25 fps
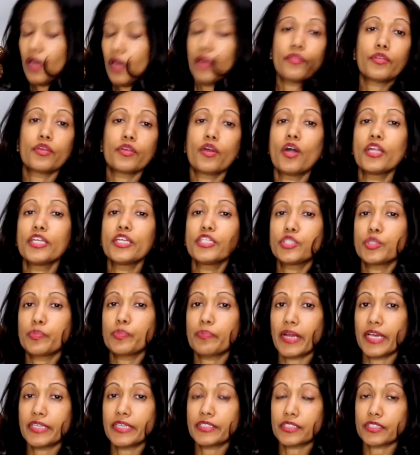The only two
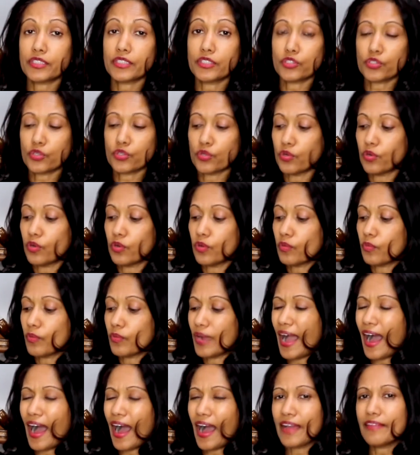places in school
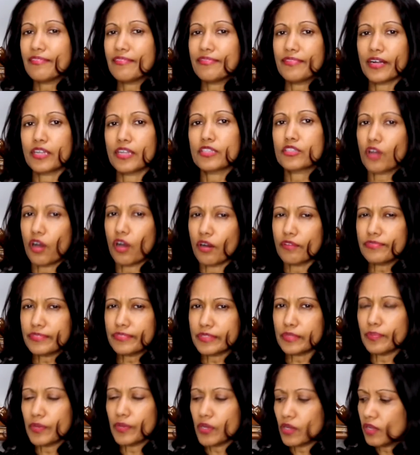where I felt
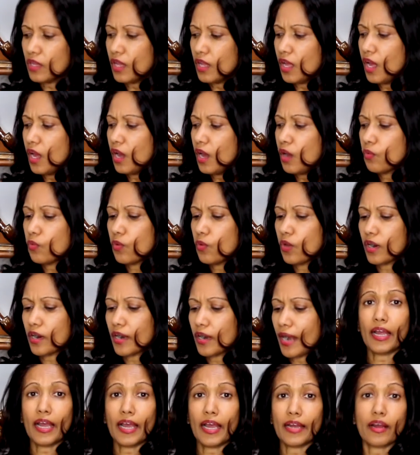comfortable
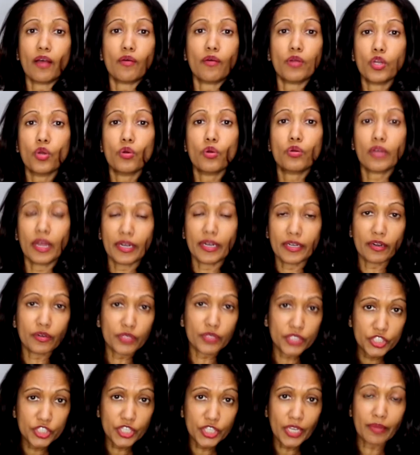were at our
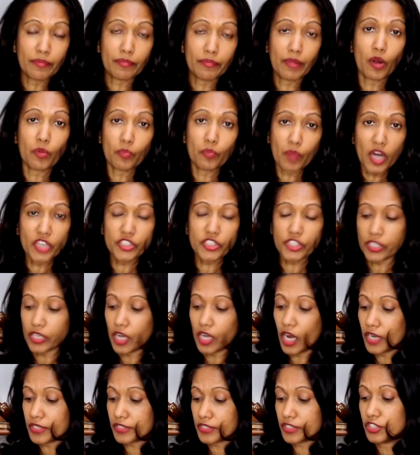gym, our martial
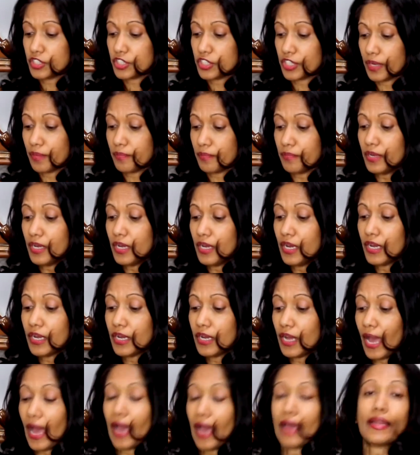arts gym,
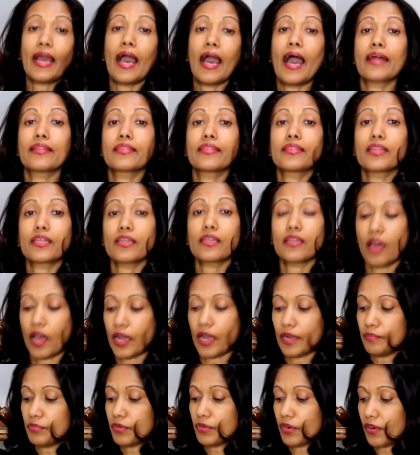and at the
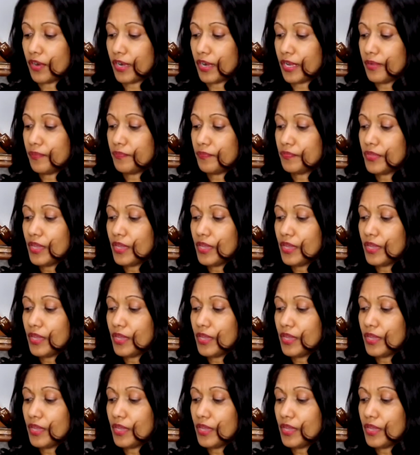library.